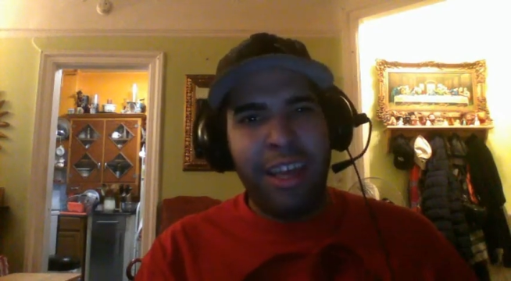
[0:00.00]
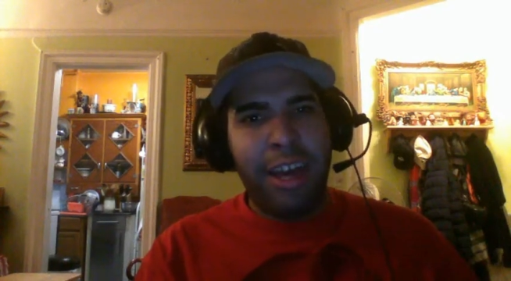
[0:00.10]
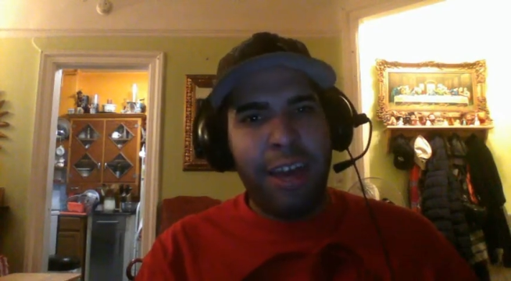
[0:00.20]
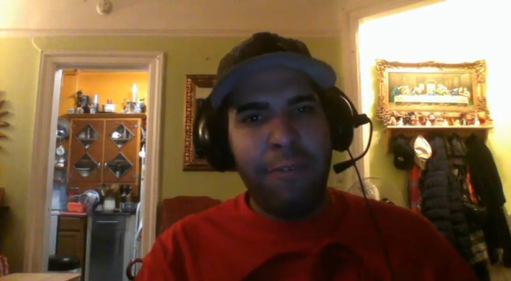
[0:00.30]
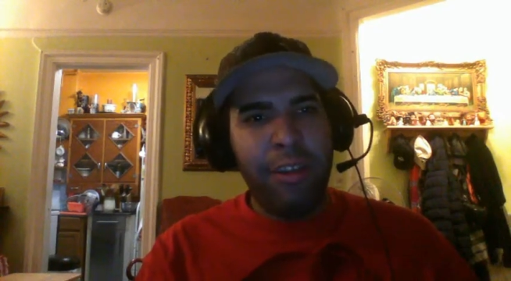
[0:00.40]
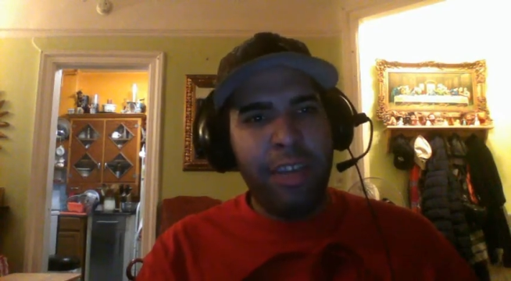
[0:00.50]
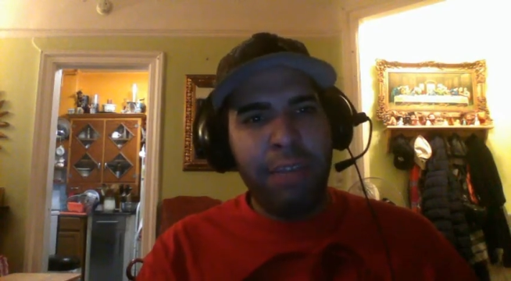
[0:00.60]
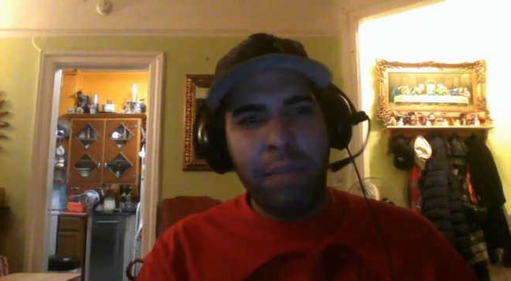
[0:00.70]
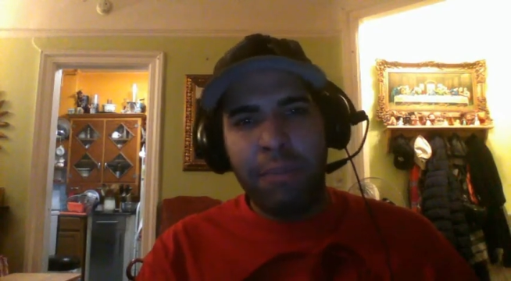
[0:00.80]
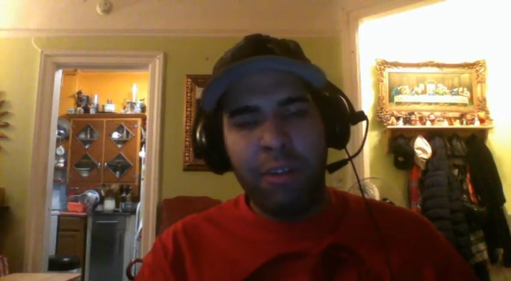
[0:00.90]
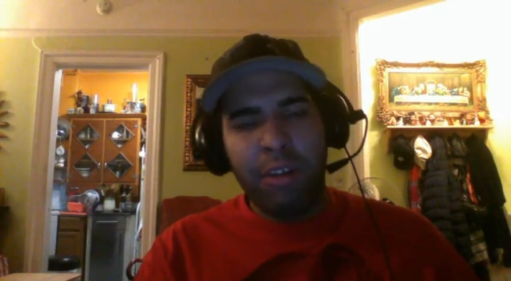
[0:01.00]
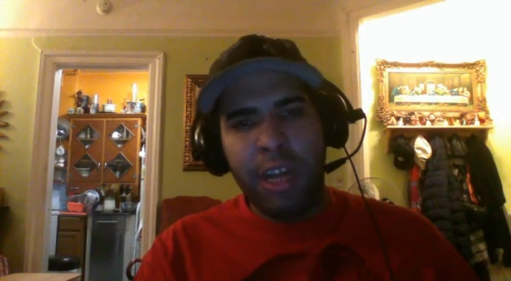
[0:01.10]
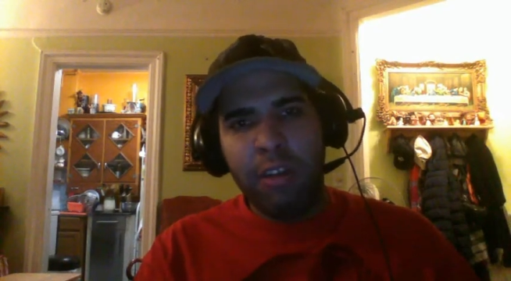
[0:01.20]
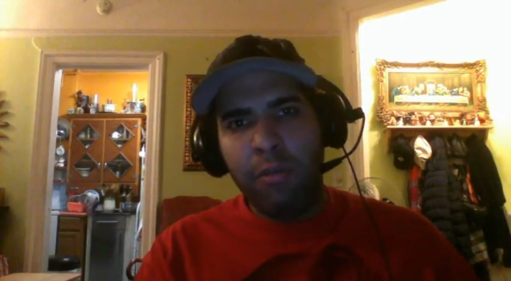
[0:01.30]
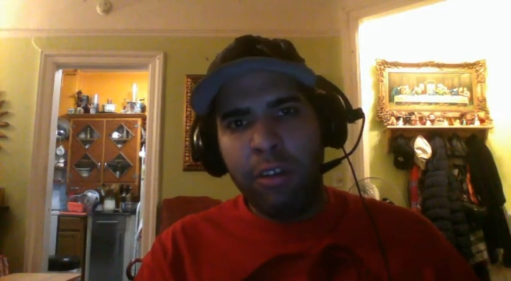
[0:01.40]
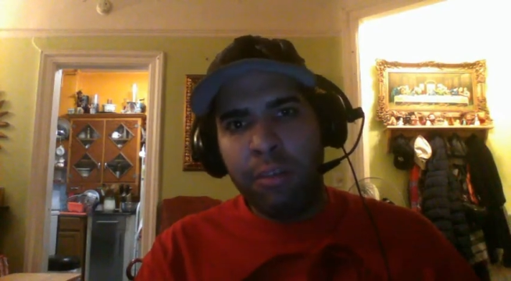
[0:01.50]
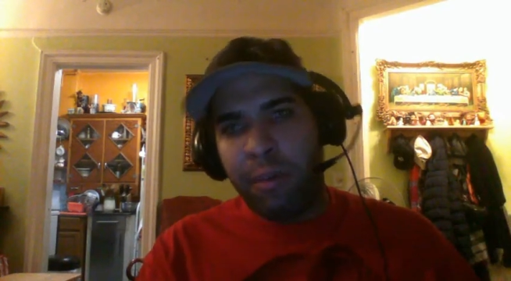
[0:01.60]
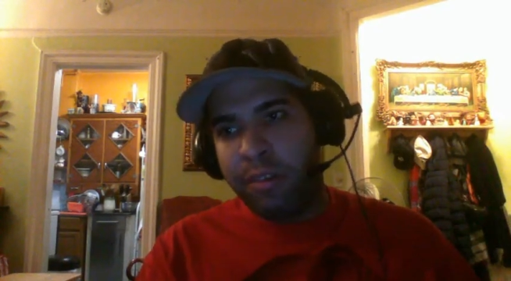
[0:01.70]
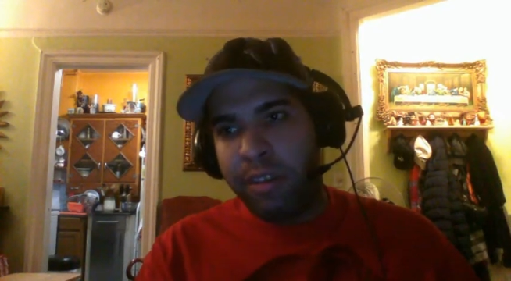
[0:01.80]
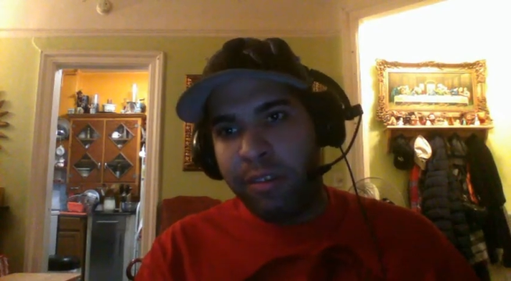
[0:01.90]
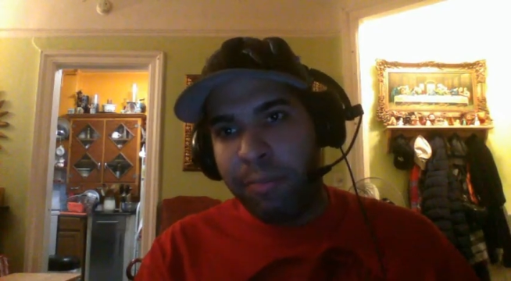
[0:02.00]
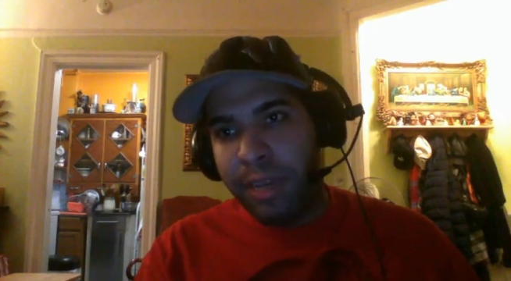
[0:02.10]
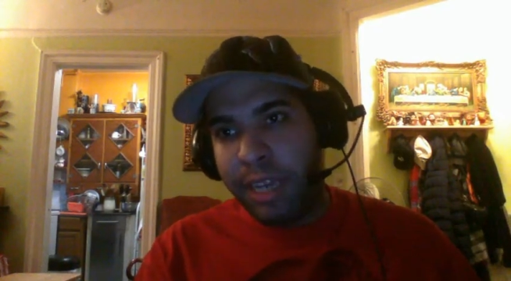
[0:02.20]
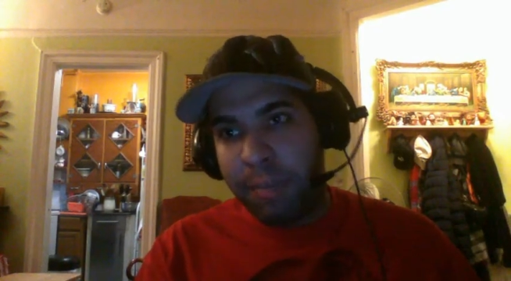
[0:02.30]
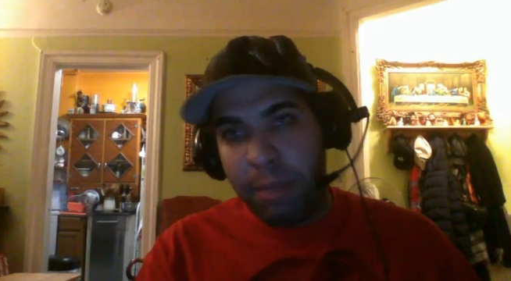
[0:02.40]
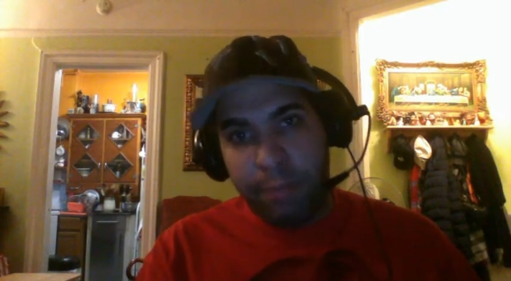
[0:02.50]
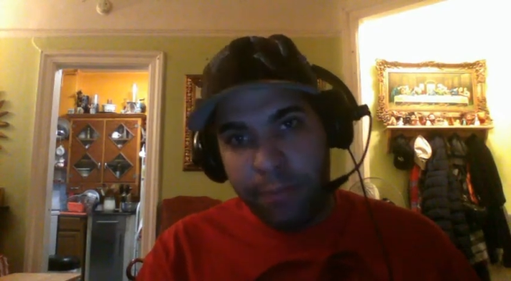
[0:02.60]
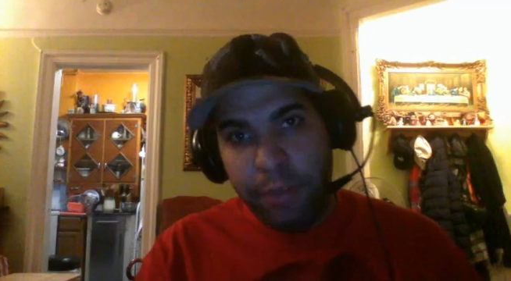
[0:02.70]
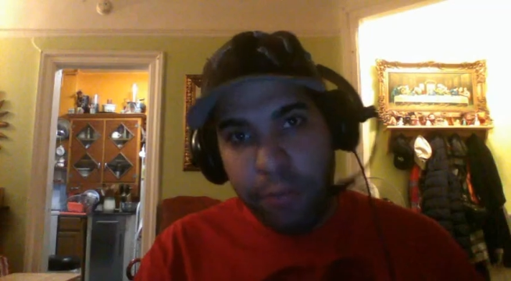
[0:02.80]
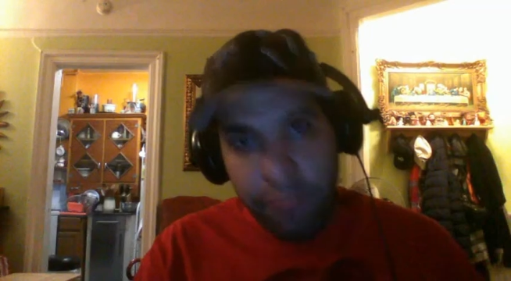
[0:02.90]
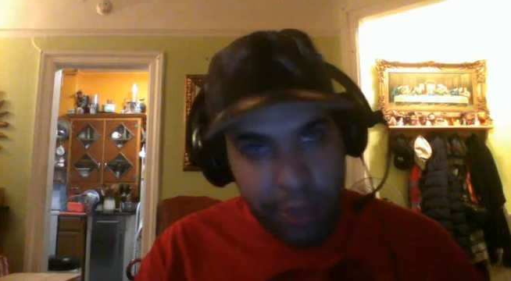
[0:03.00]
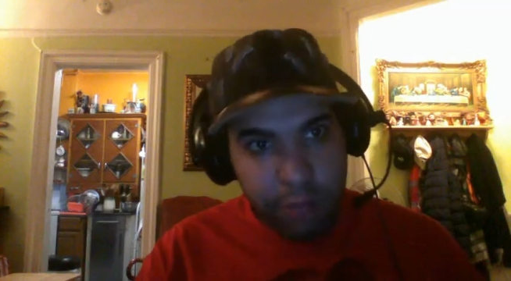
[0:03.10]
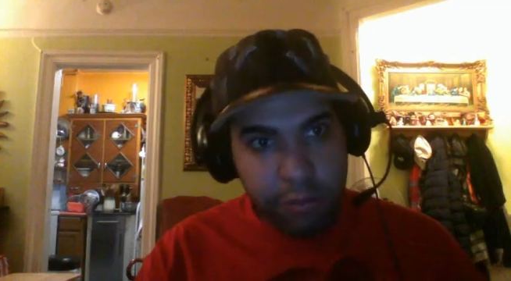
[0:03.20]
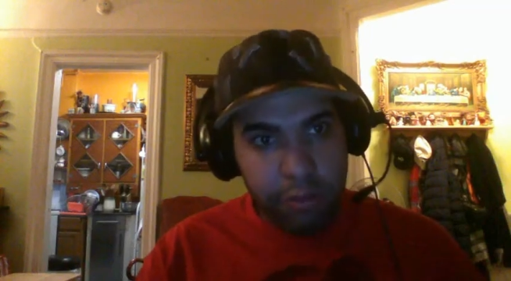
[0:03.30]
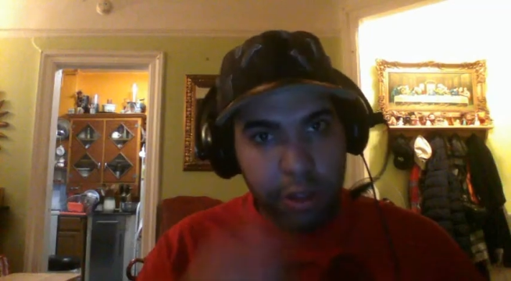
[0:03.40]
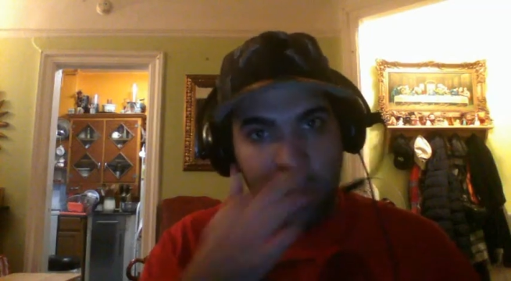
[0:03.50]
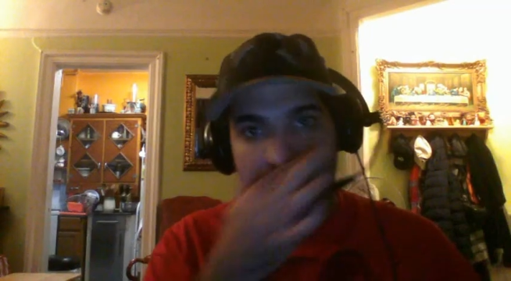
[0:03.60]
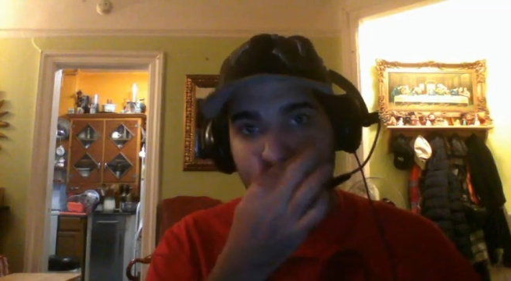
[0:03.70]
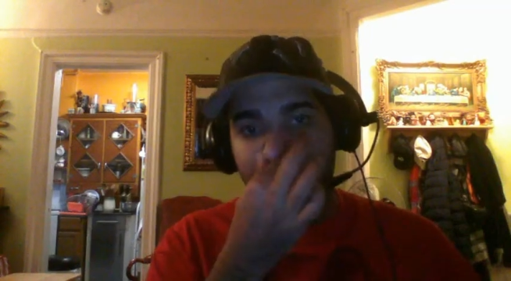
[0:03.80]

I feel like people are not going to participate in my review of FELT, so